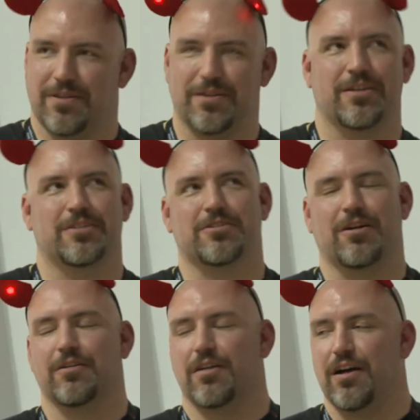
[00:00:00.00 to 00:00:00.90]
It
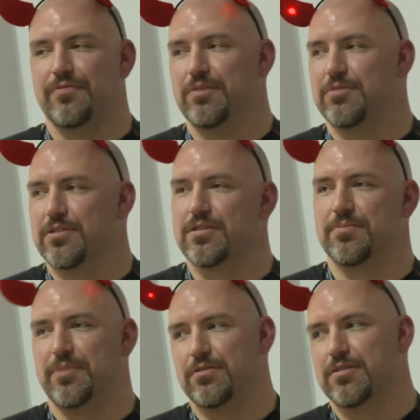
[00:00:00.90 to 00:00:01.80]
started off, it was
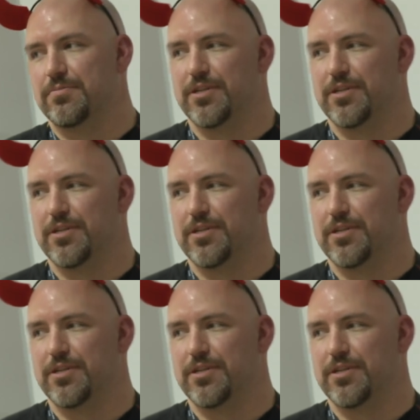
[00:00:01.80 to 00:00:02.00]
supposed to